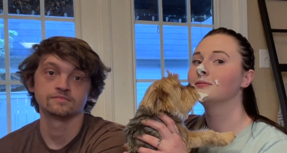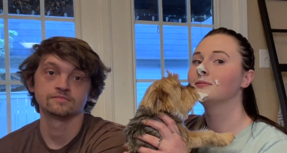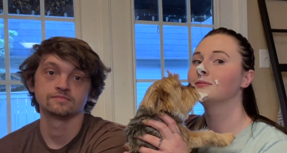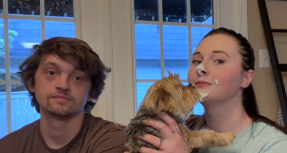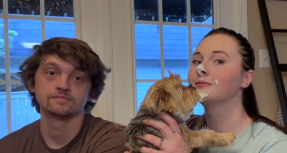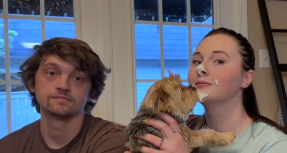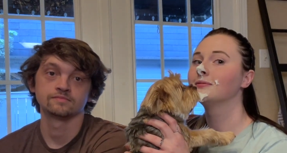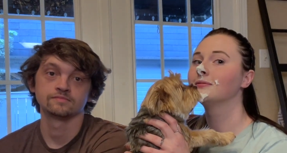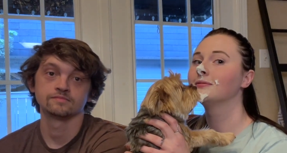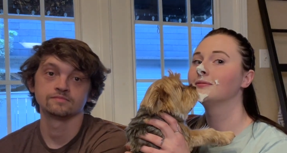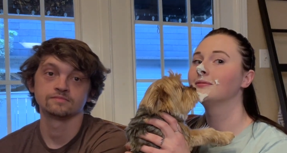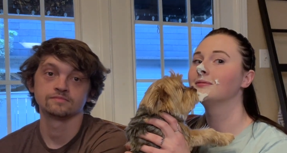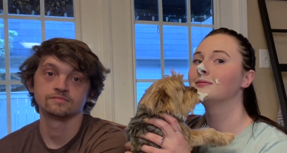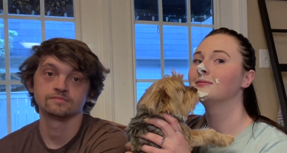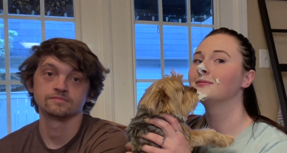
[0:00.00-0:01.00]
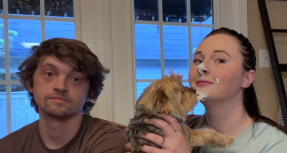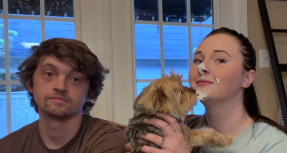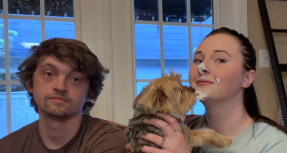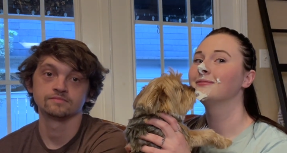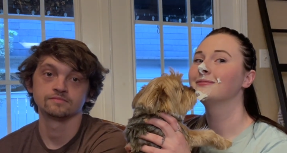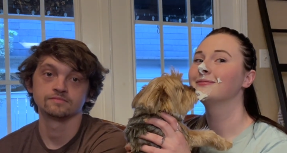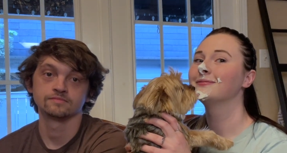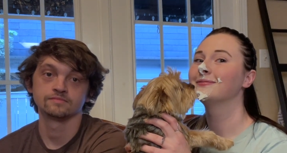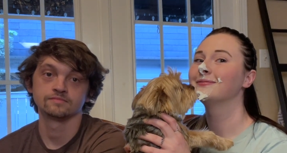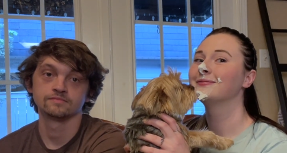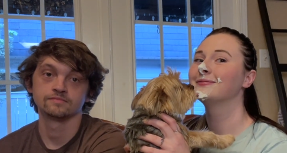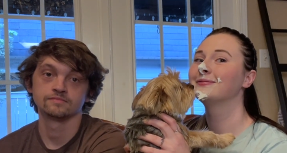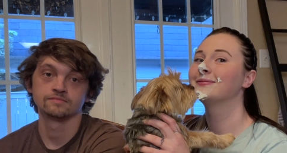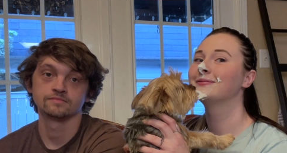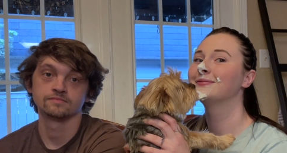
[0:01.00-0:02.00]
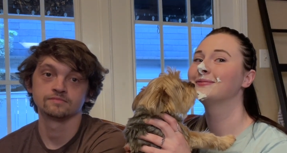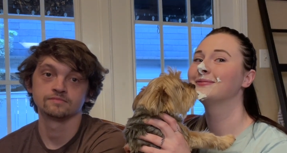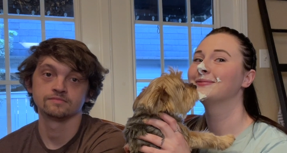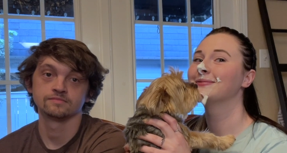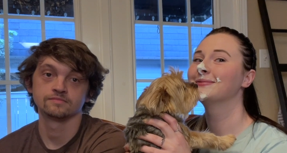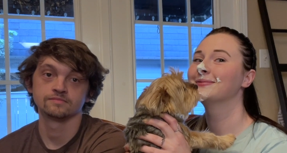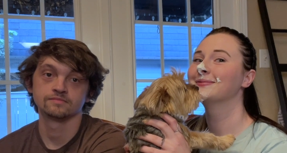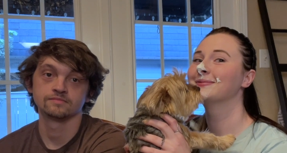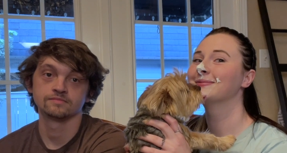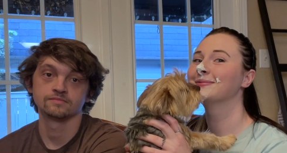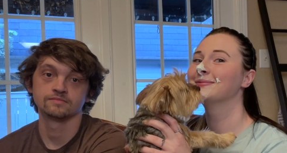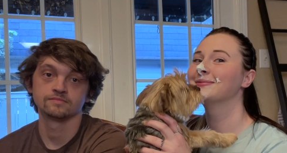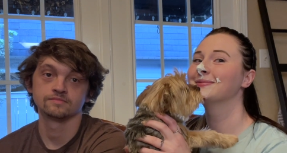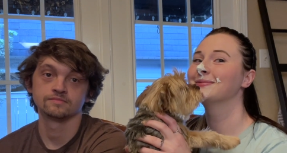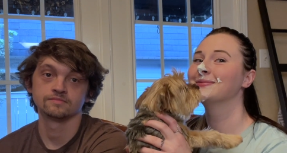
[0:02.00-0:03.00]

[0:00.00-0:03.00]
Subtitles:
[no speech]